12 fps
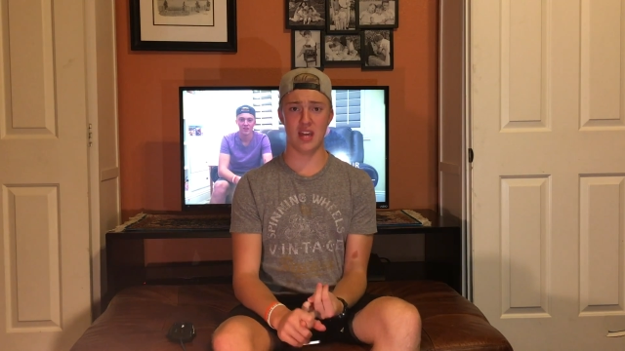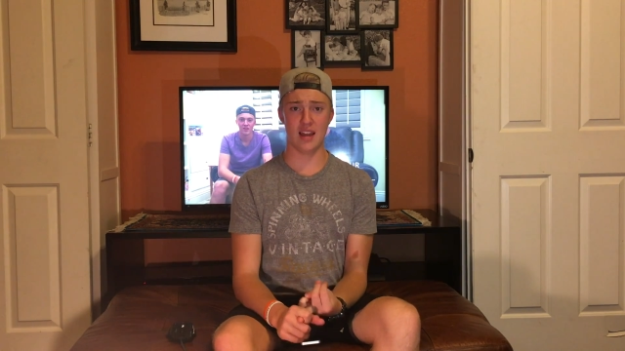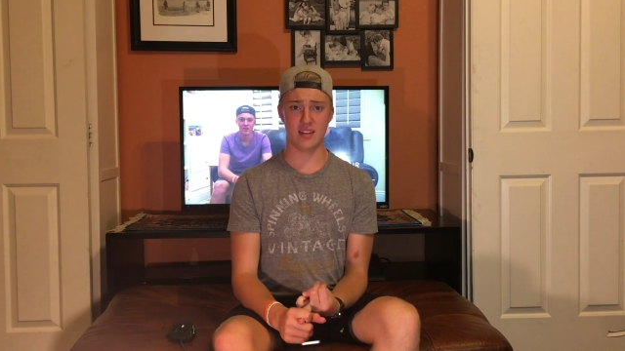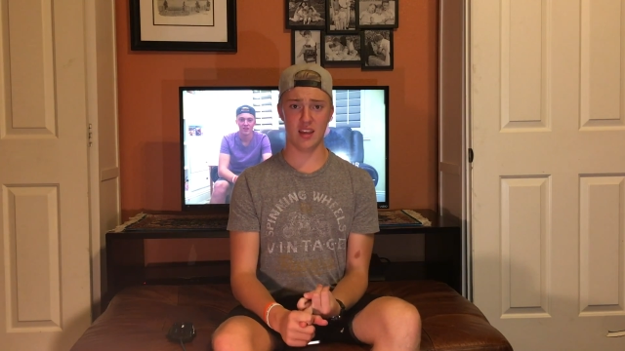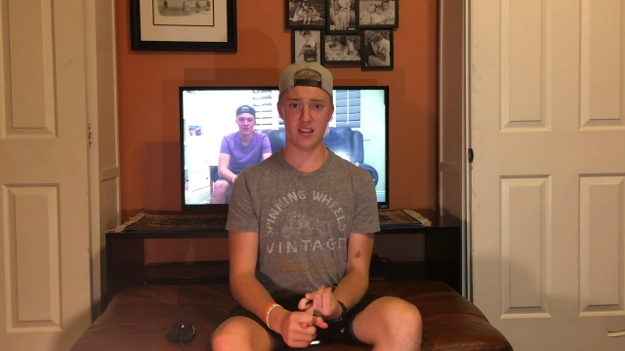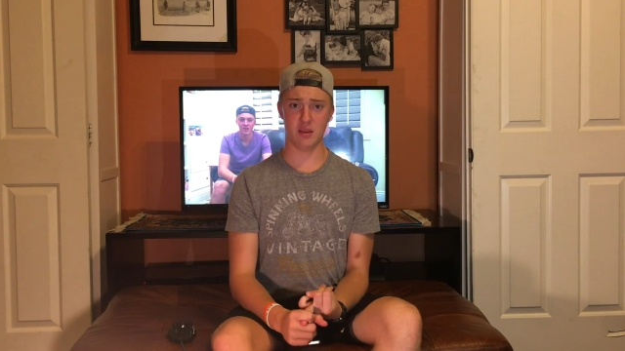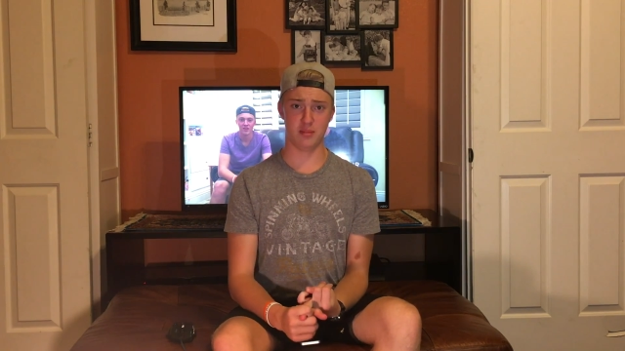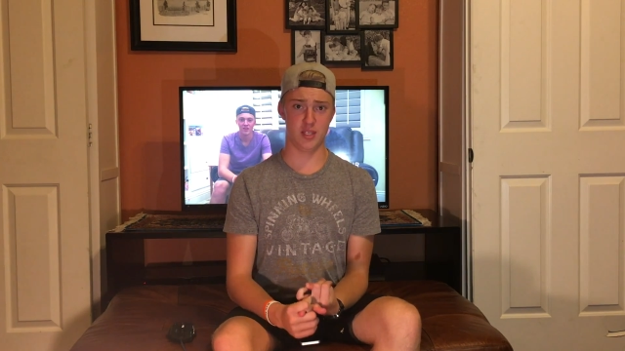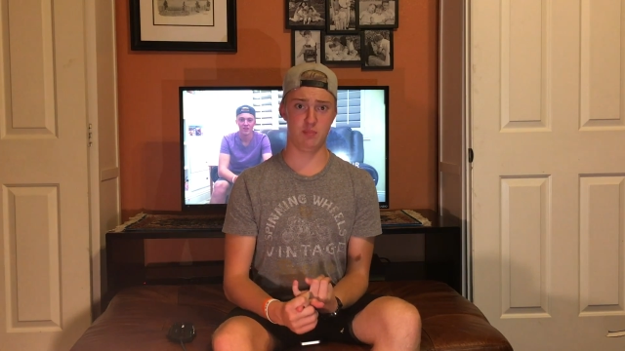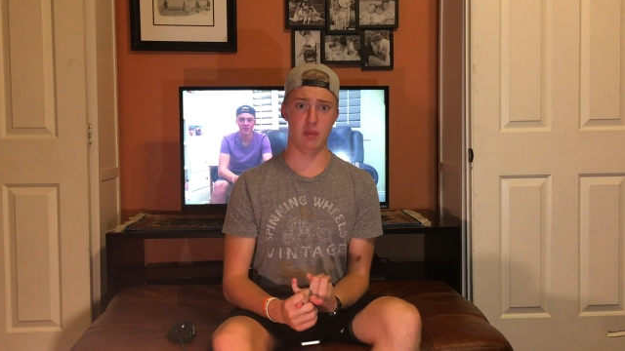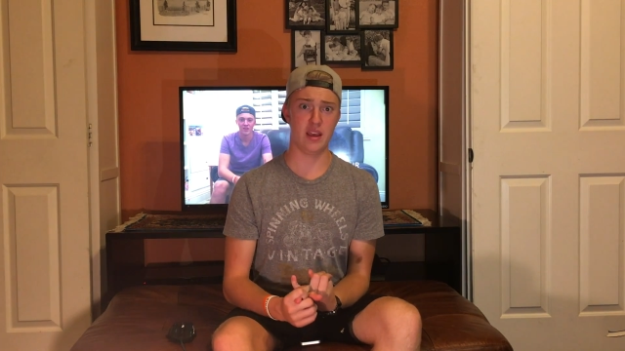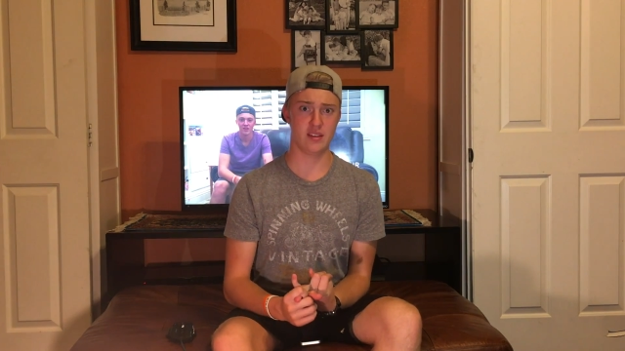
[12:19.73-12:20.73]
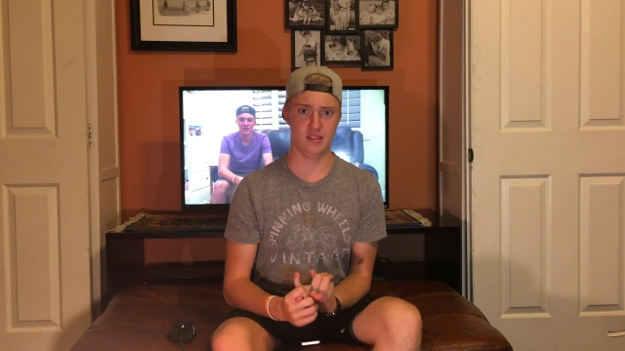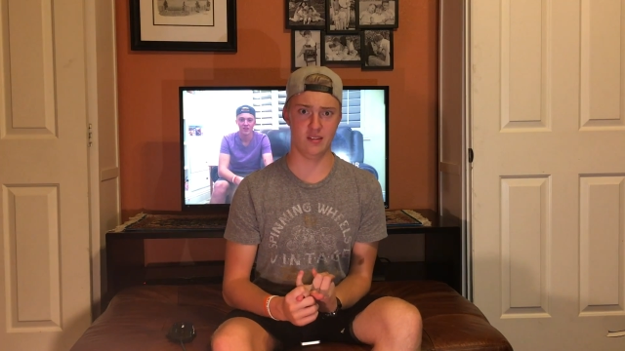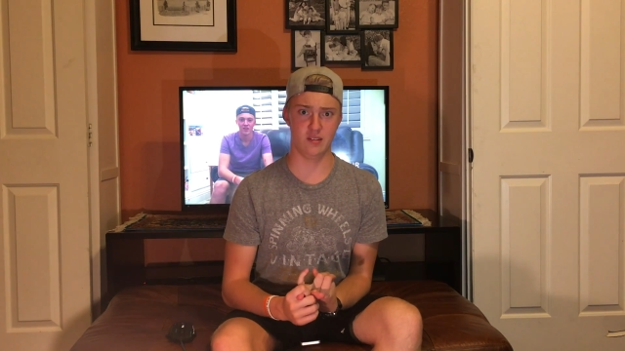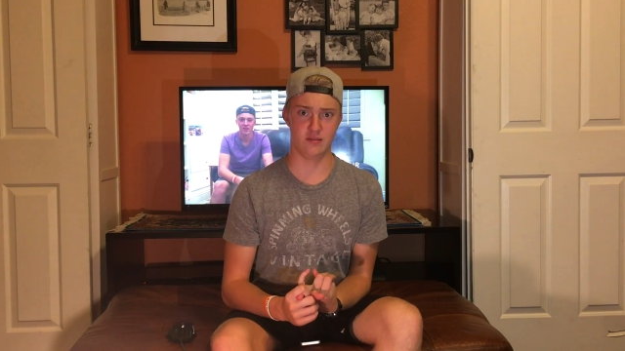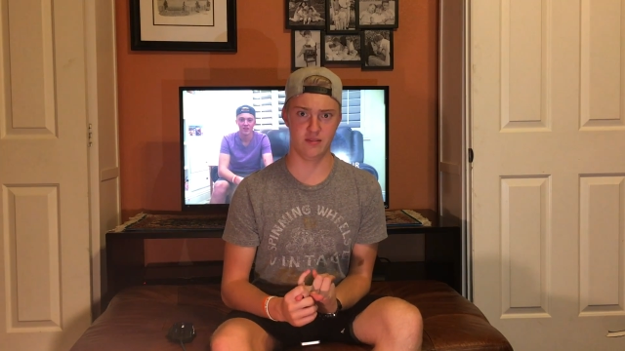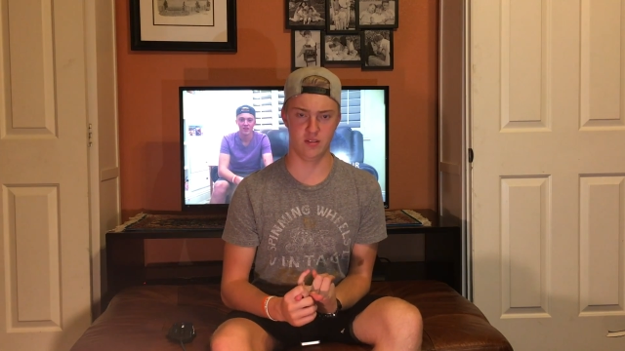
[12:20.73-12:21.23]
That takes up space
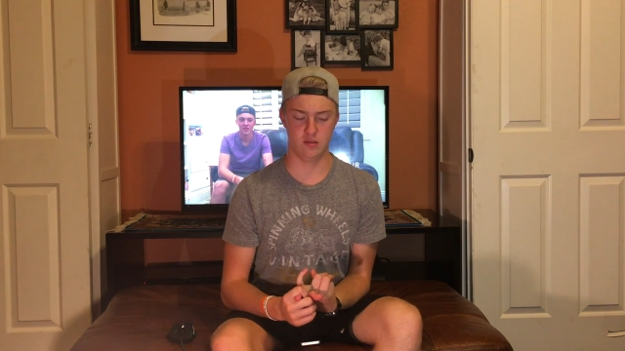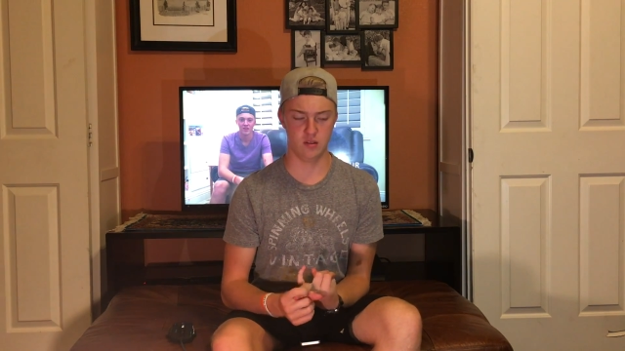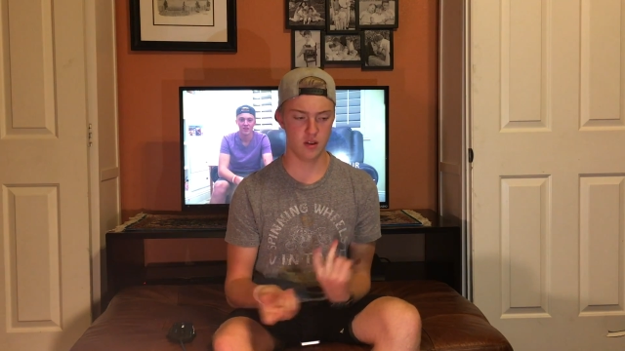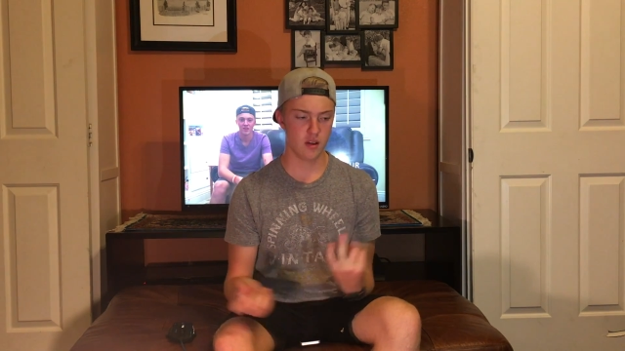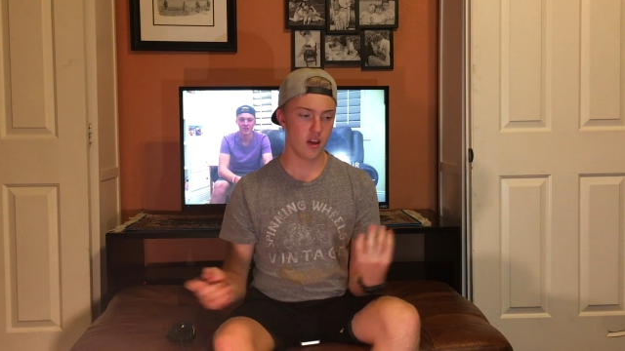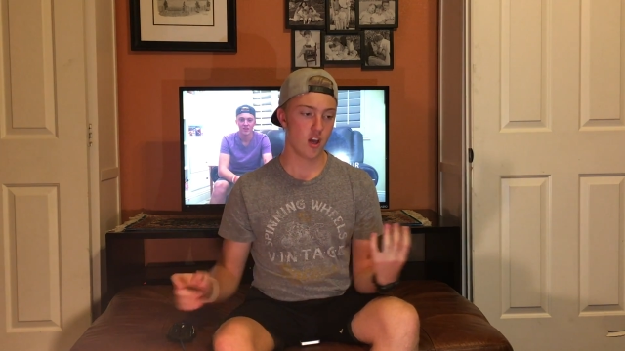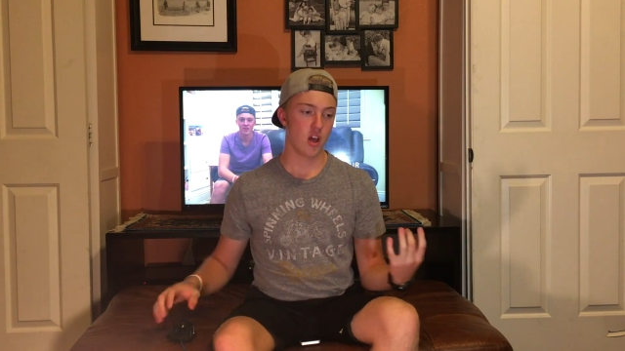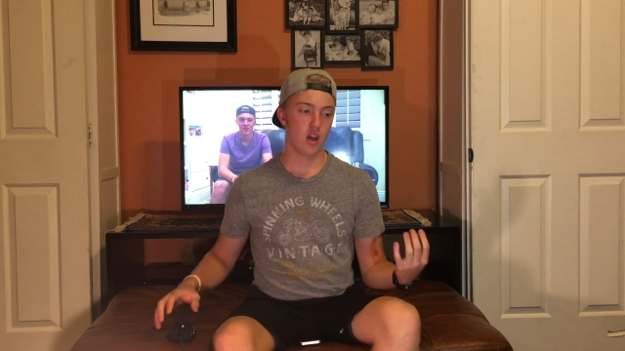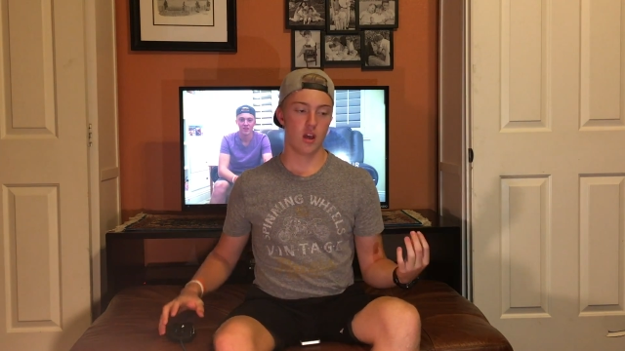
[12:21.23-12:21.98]
on your phone.